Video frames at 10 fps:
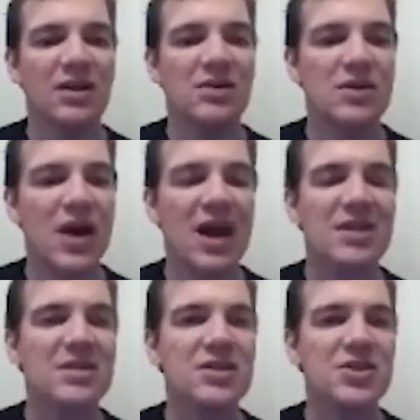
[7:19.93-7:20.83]
So
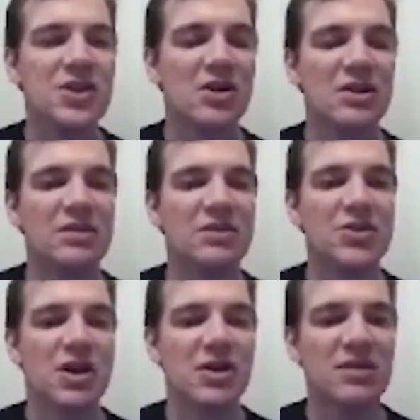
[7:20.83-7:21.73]
as this
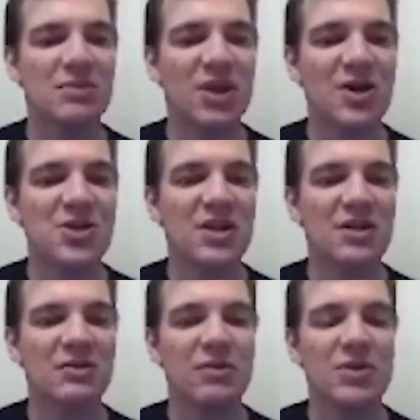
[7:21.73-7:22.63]
Shardeum
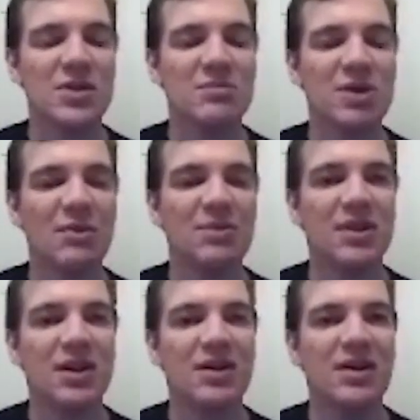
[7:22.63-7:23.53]
blockchain grows in
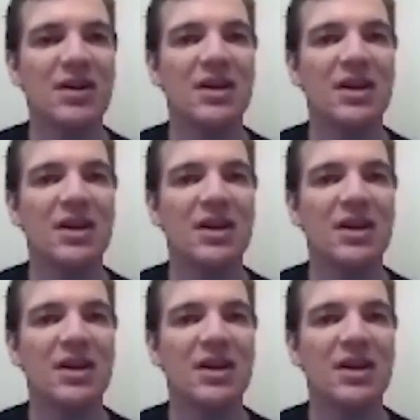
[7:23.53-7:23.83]
popularity